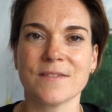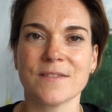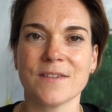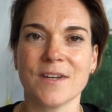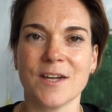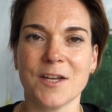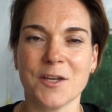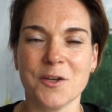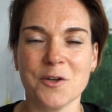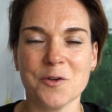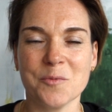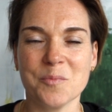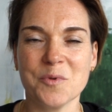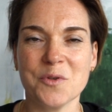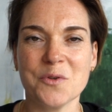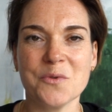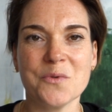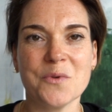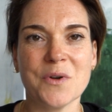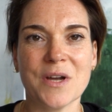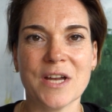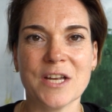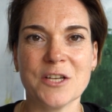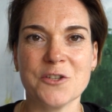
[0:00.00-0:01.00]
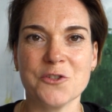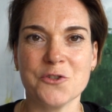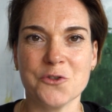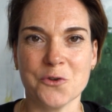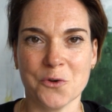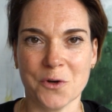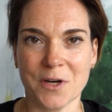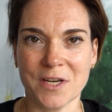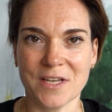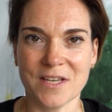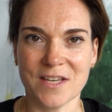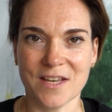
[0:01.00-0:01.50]
I hope you
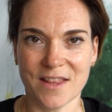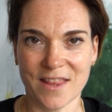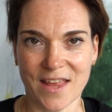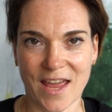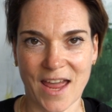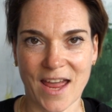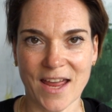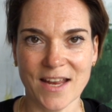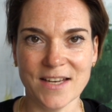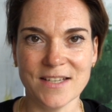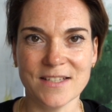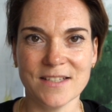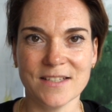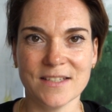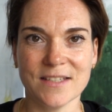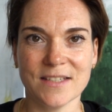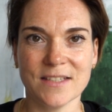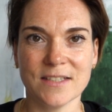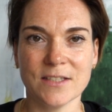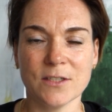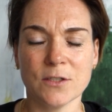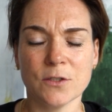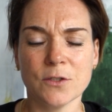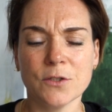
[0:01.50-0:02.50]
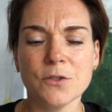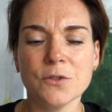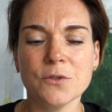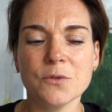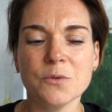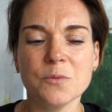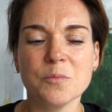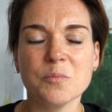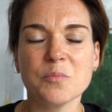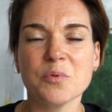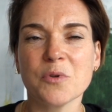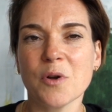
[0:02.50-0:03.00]
enjoyed that. And
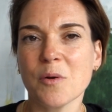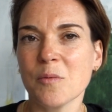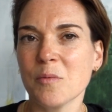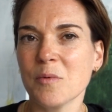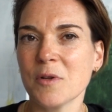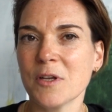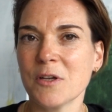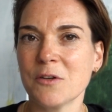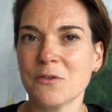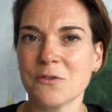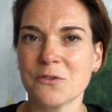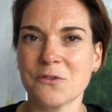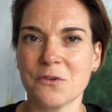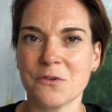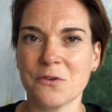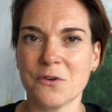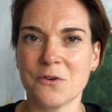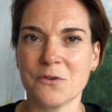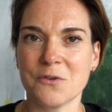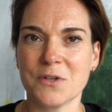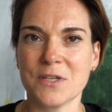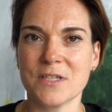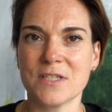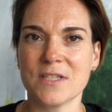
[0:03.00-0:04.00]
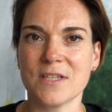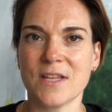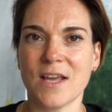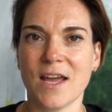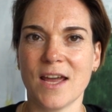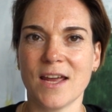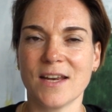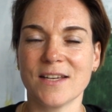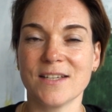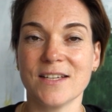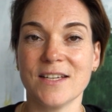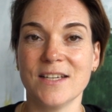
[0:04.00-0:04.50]
you probably also noticed
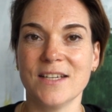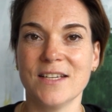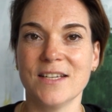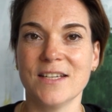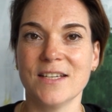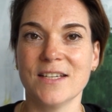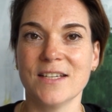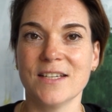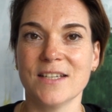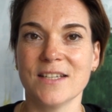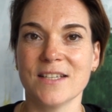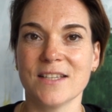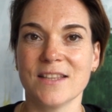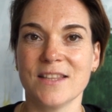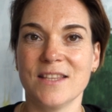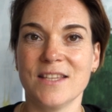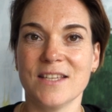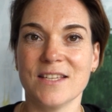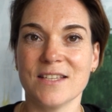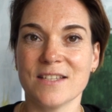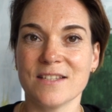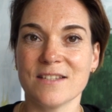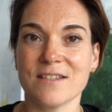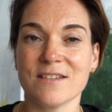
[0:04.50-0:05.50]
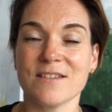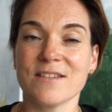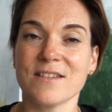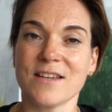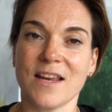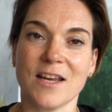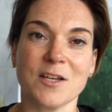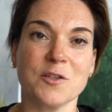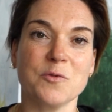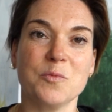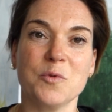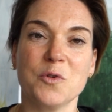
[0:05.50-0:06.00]
that this
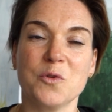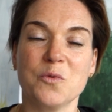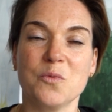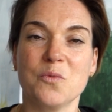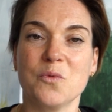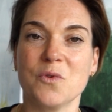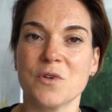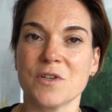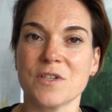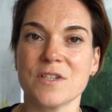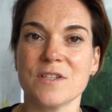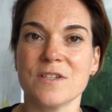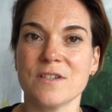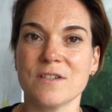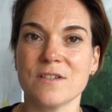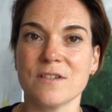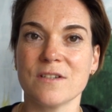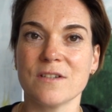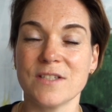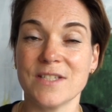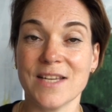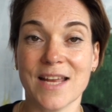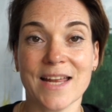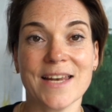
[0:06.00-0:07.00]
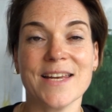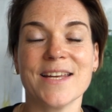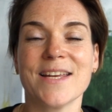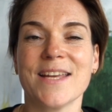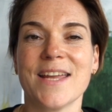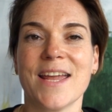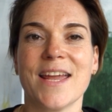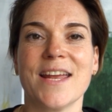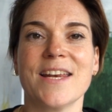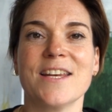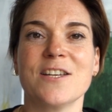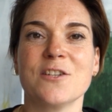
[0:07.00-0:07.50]
sketchbook wasn't
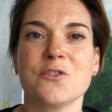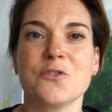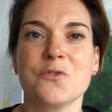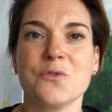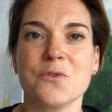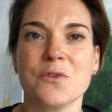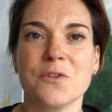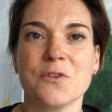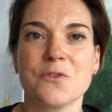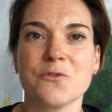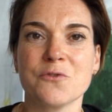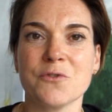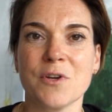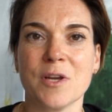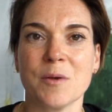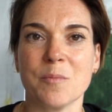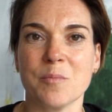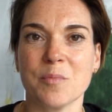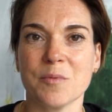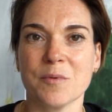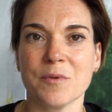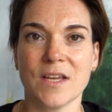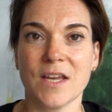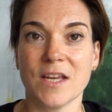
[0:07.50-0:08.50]
dedicated to the trip.